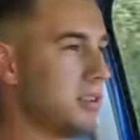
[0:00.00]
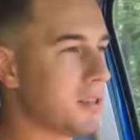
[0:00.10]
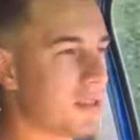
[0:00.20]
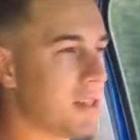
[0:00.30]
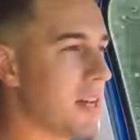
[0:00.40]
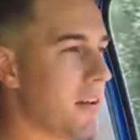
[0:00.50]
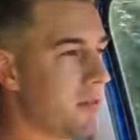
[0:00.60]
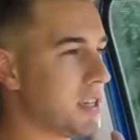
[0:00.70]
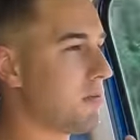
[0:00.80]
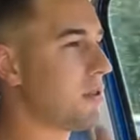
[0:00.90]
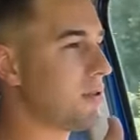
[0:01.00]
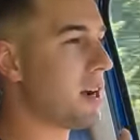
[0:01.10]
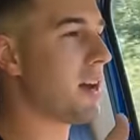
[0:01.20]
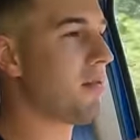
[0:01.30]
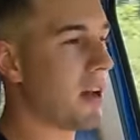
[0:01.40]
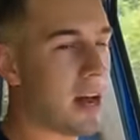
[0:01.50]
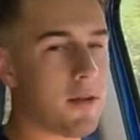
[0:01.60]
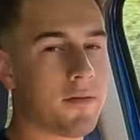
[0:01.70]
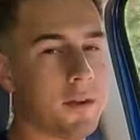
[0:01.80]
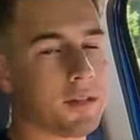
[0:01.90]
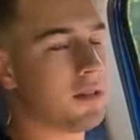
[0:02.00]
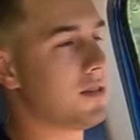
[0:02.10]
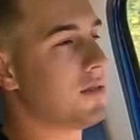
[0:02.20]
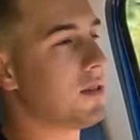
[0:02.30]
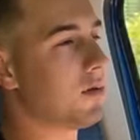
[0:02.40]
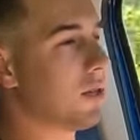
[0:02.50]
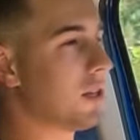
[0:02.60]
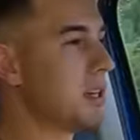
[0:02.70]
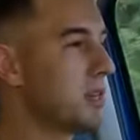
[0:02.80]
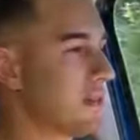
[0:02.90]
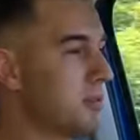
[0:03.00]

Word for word: can just see every time you drive how efficient this vehicle really is.